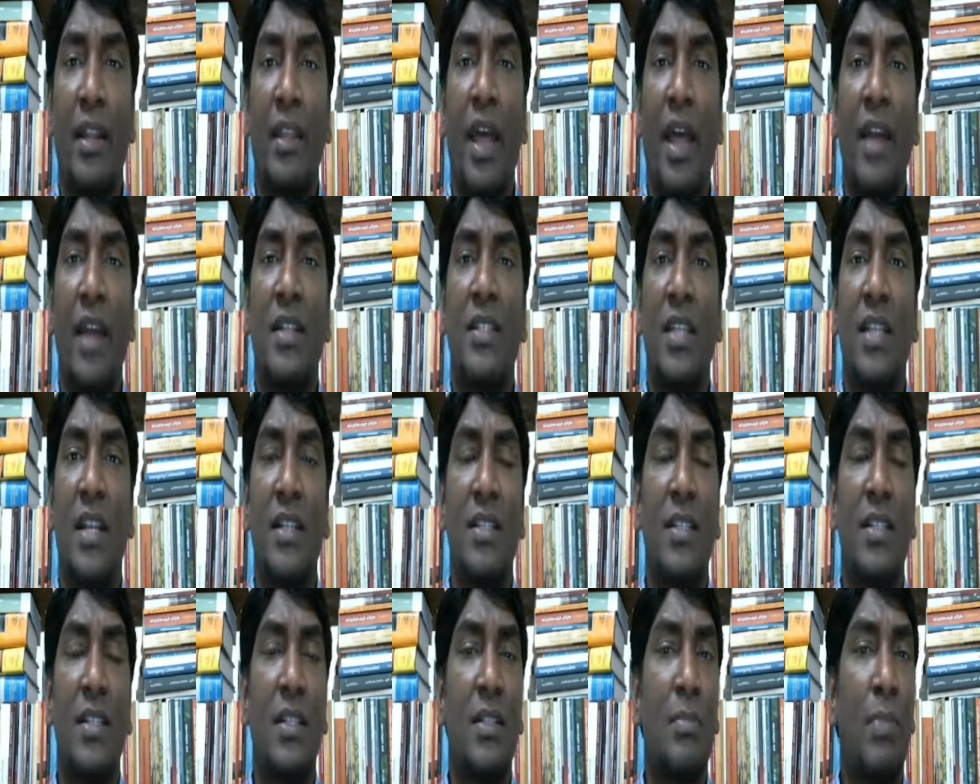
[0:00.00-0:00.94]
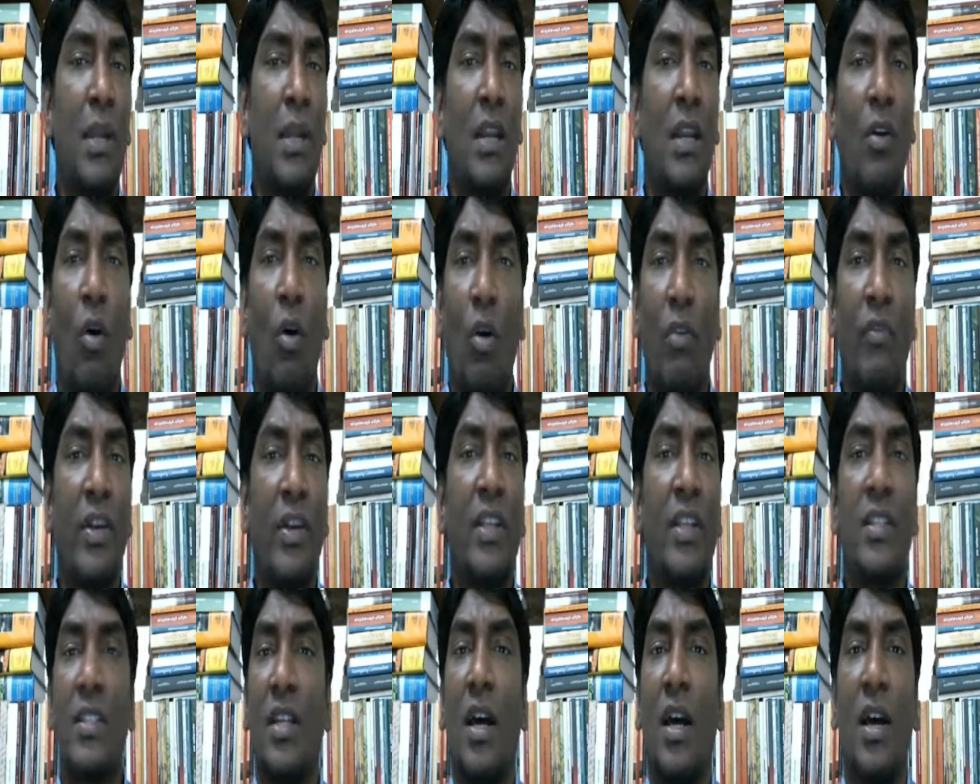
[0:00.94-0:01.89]
that sense is being
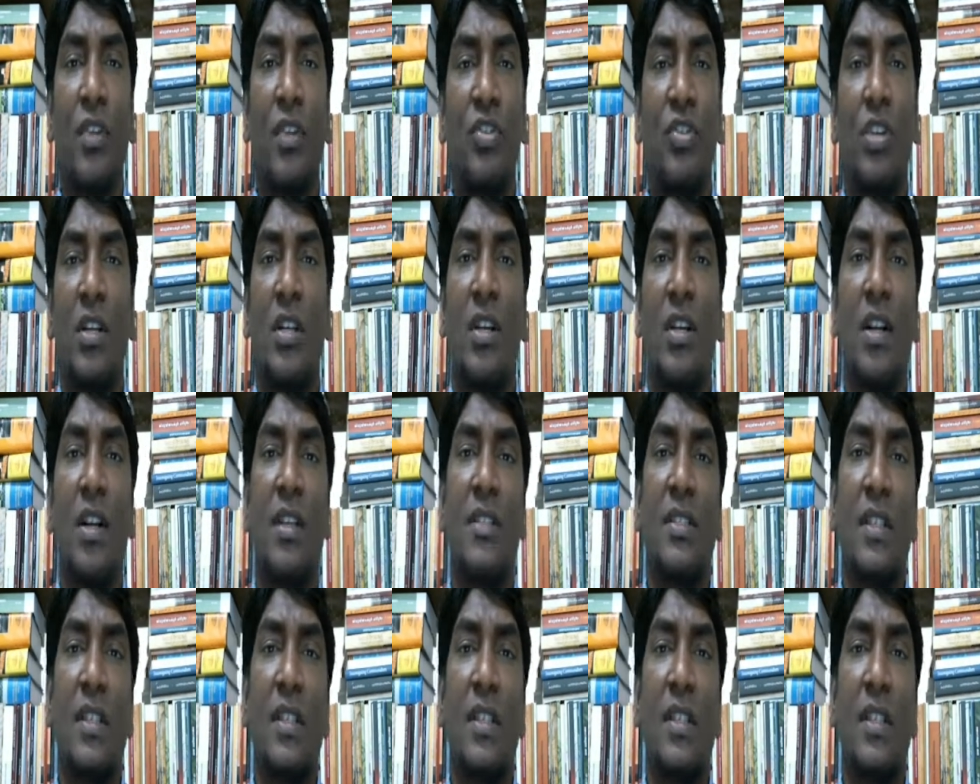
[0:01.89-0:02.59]
always treated as